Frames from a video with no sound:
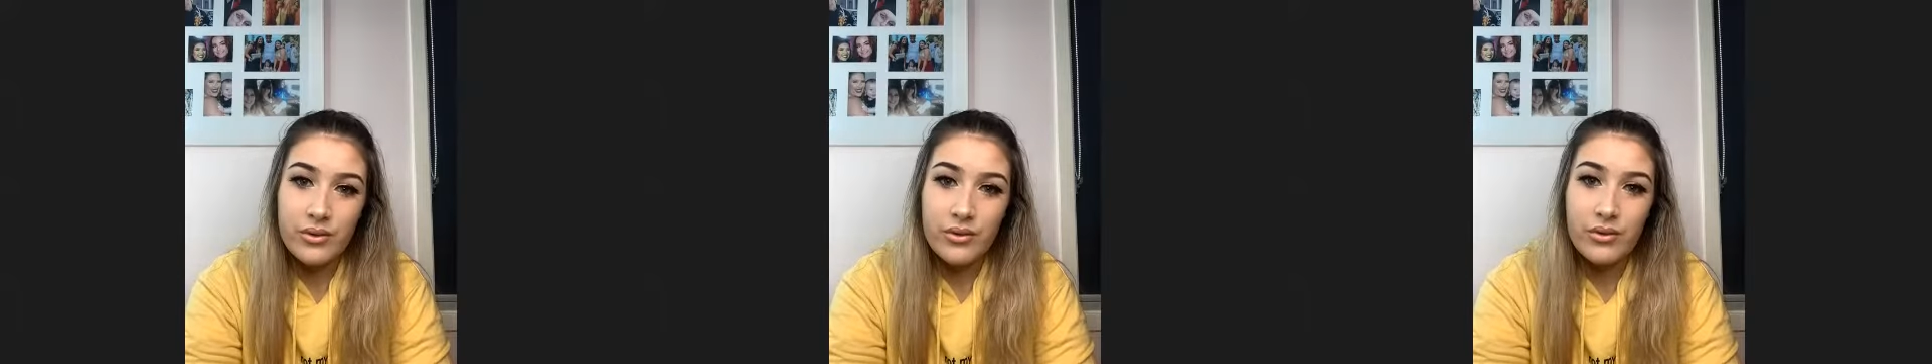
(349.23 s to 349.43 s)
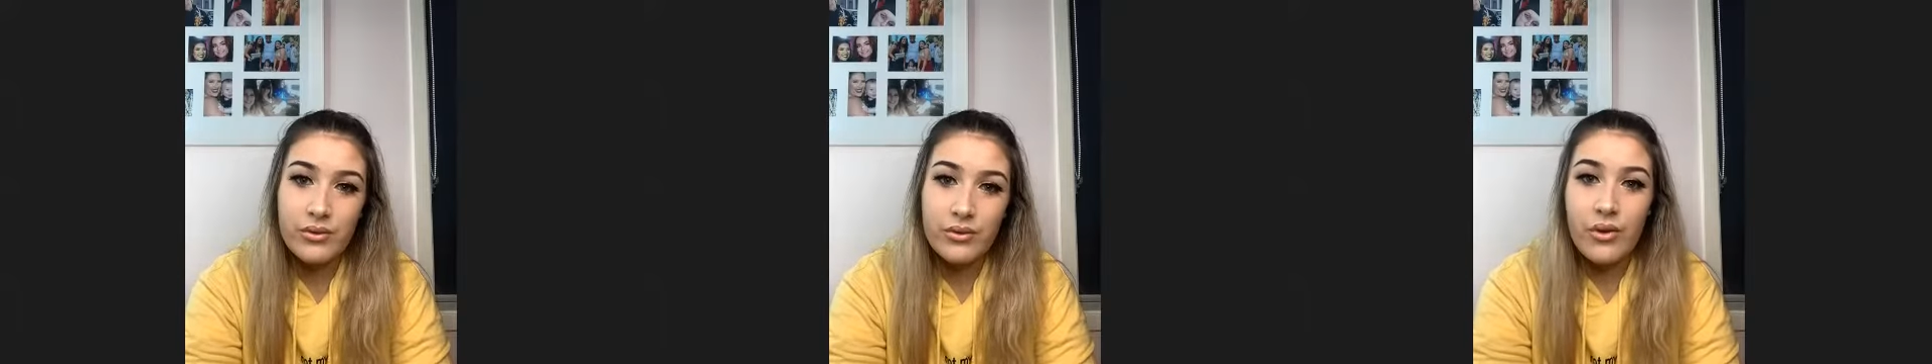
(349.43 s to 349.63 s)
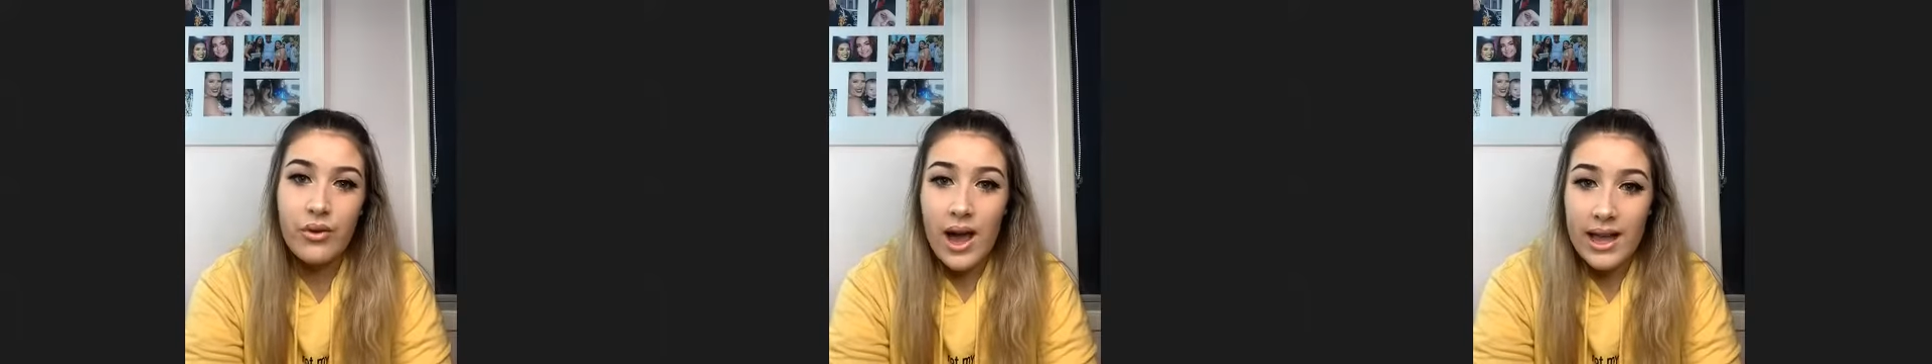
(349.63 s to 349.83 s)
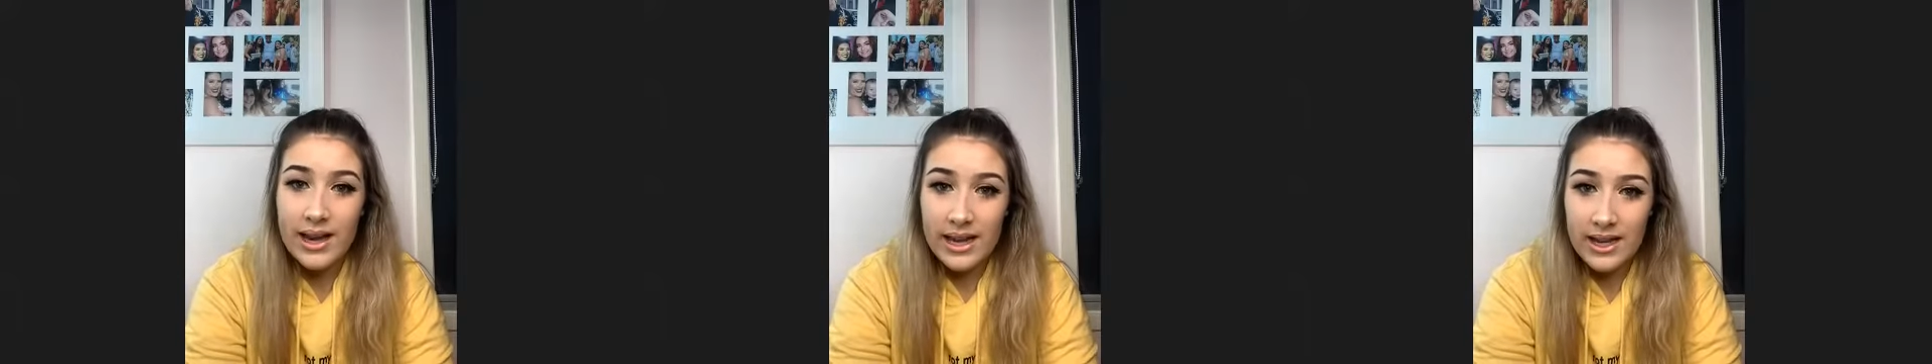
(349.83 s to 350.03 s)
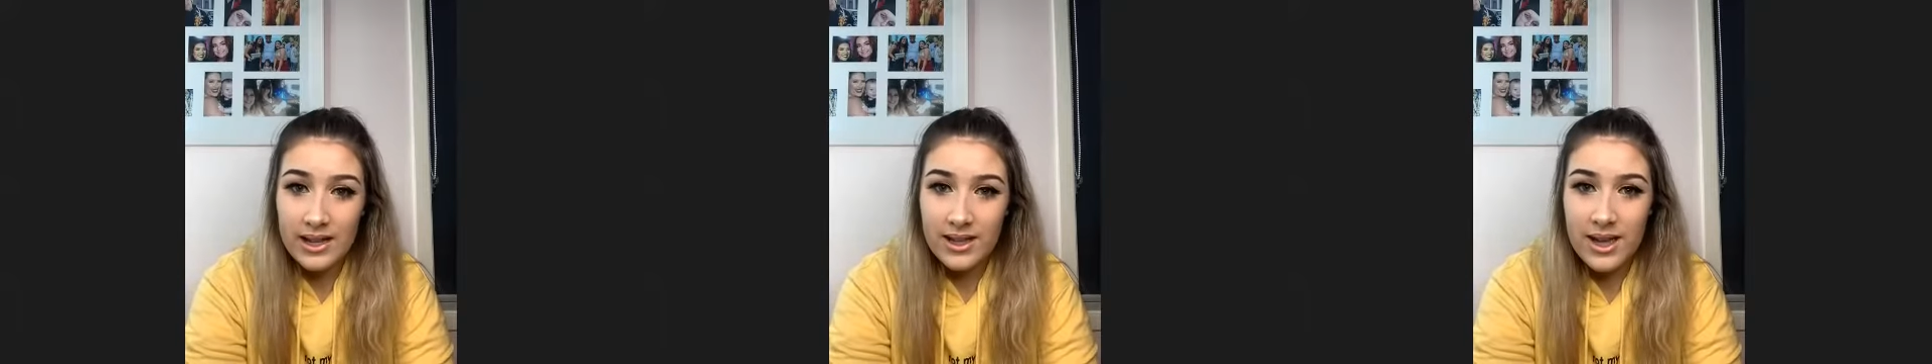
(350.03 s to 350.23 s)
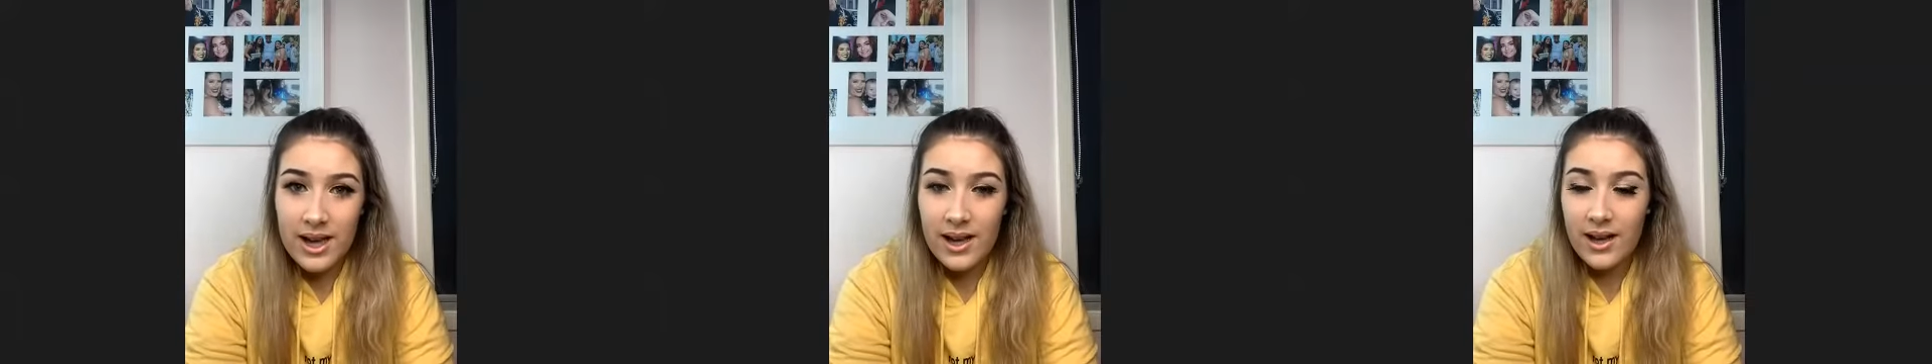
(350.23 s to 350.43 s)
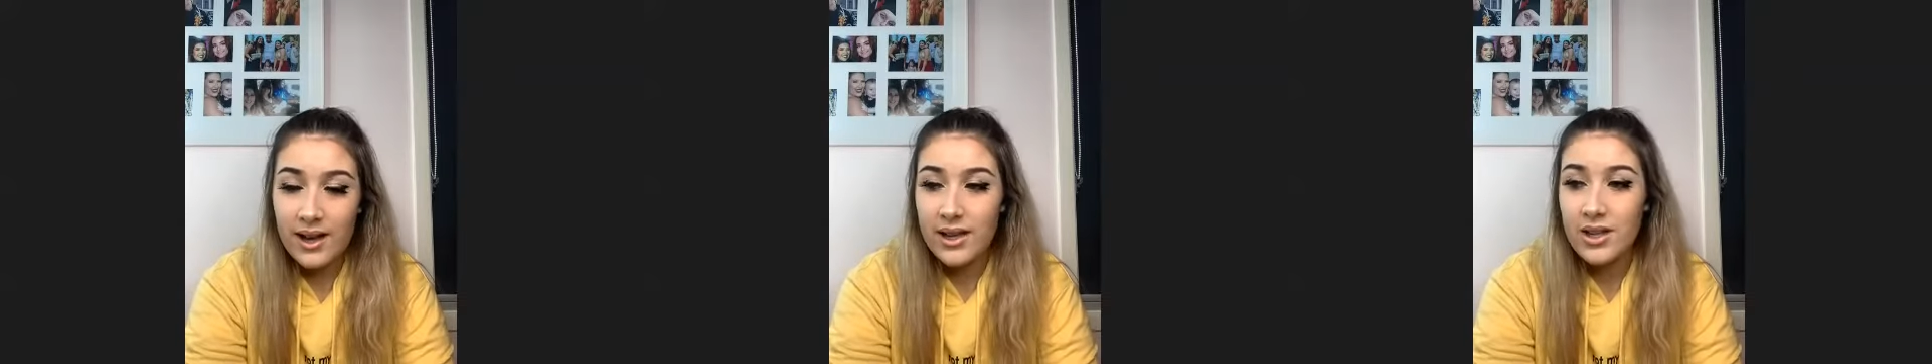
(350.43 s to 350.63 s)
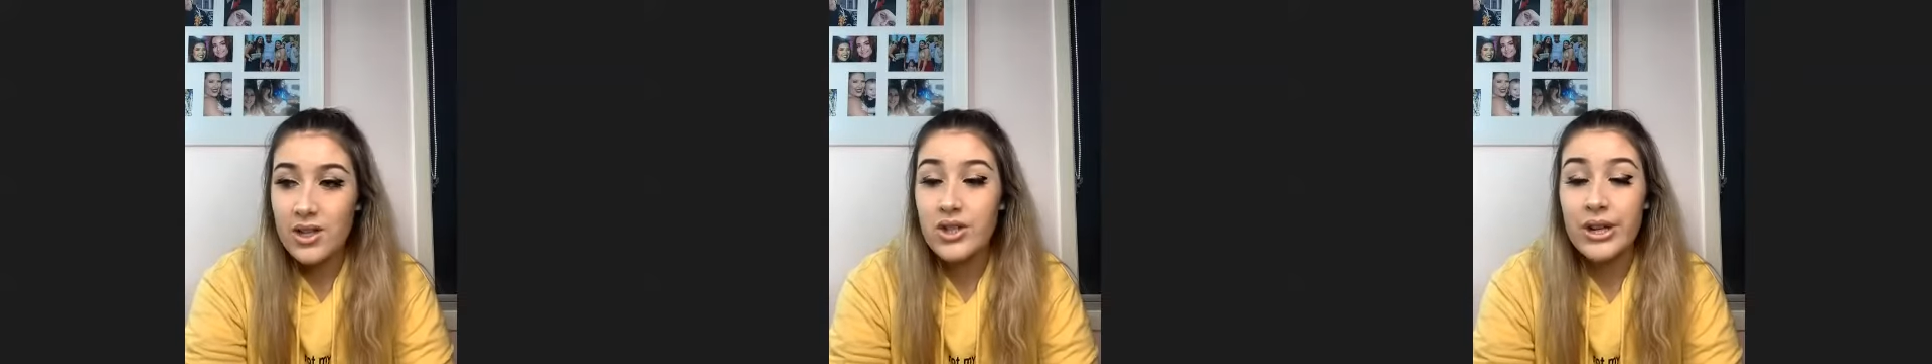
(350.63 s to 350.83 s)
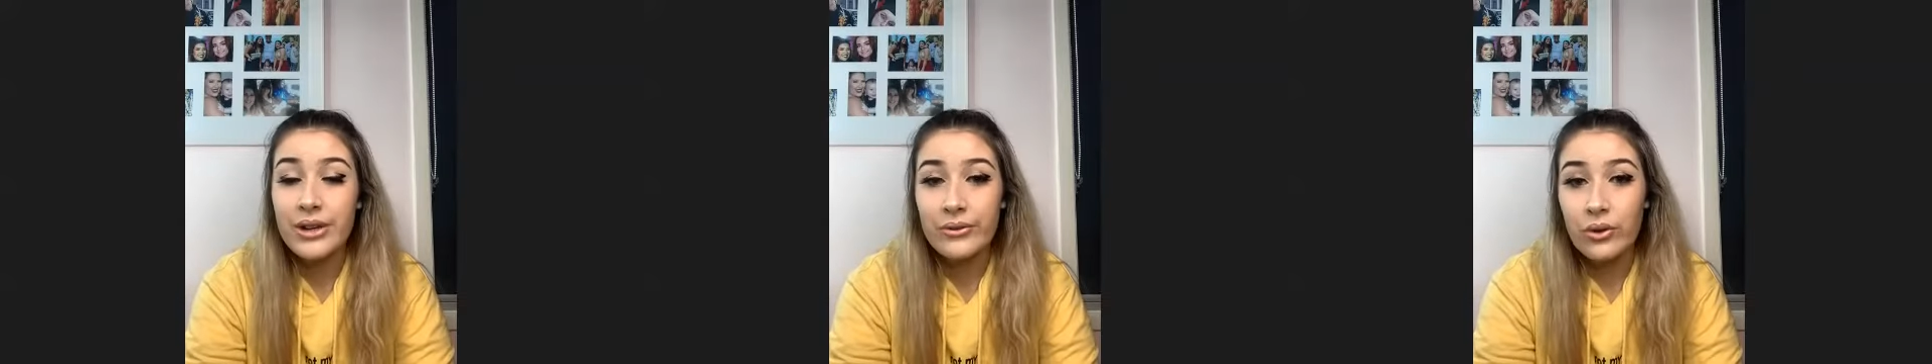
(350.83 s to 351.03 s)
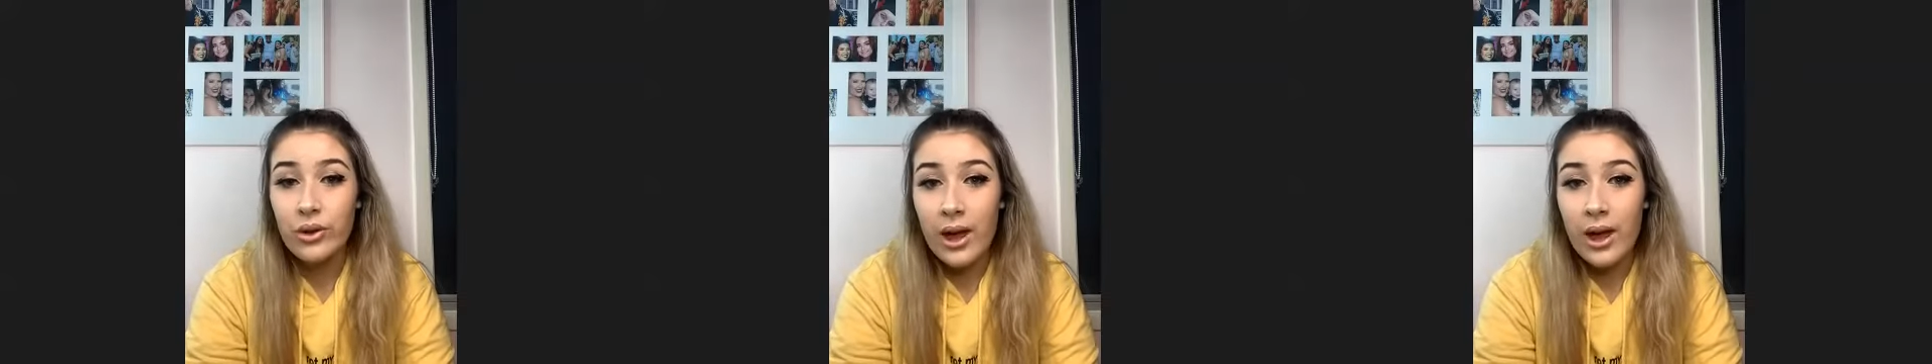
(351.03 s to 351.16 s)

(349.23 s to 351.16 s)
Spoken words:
writing in general.